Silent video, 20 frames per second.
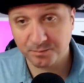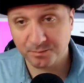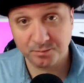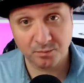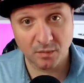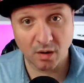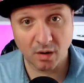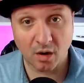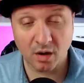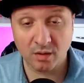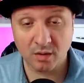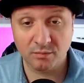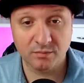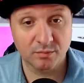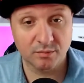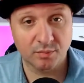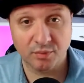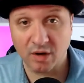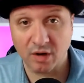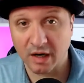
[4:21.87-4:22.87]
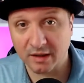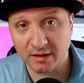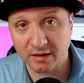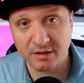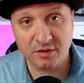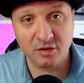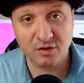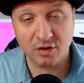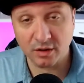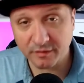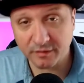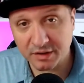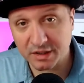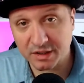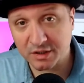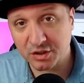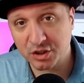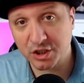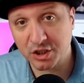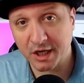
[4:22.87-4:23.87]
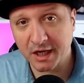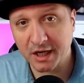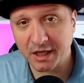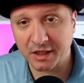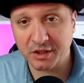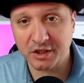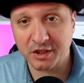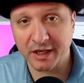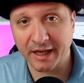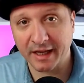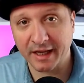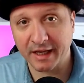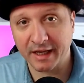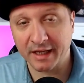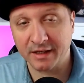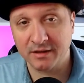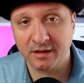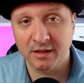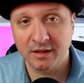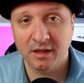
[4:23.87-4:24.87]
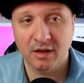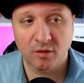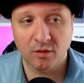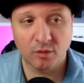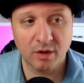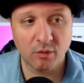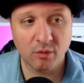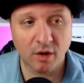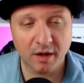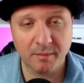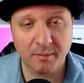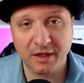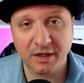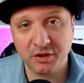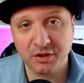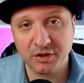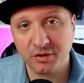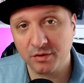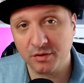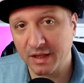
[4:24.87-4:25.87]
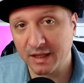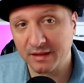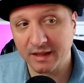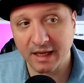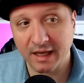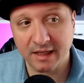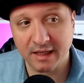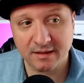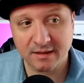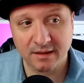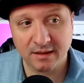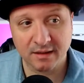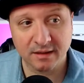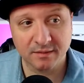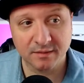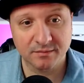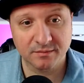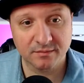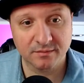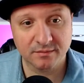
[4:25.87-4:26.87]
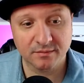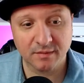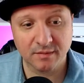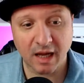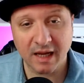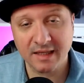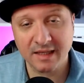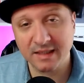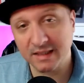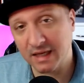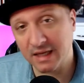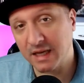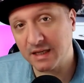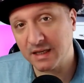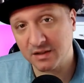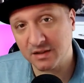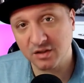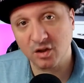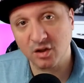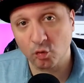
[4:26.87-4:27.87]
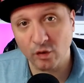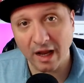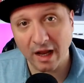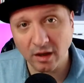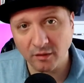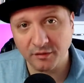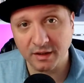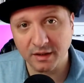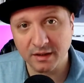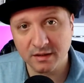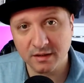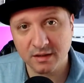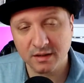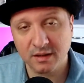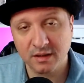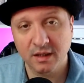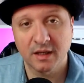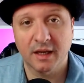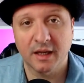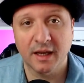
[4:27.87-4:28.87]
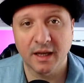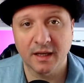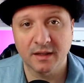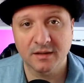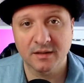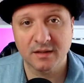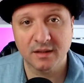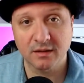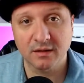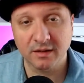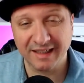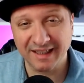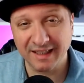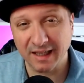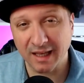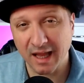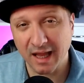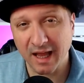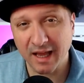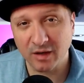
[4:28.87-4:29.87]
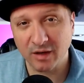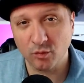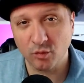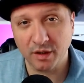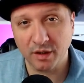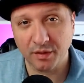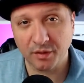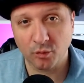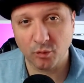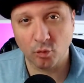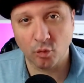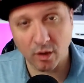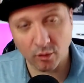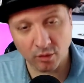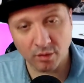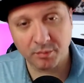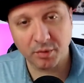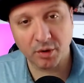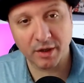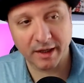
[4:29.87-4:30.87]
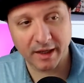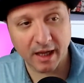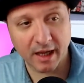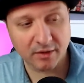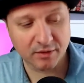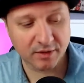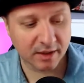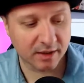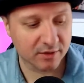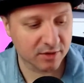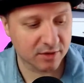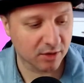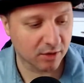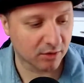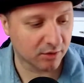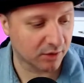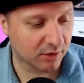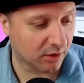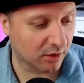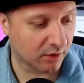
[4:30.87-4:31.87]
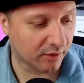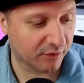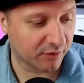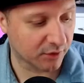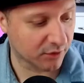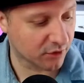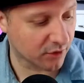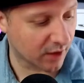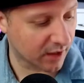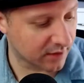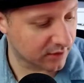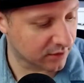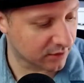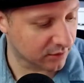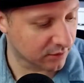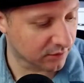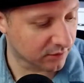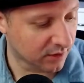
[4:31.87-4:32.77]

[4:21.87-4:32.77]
our products and services change, and we want to make sure that ICA is still relevant and still in line with what we're putting out there. So, if you're trying to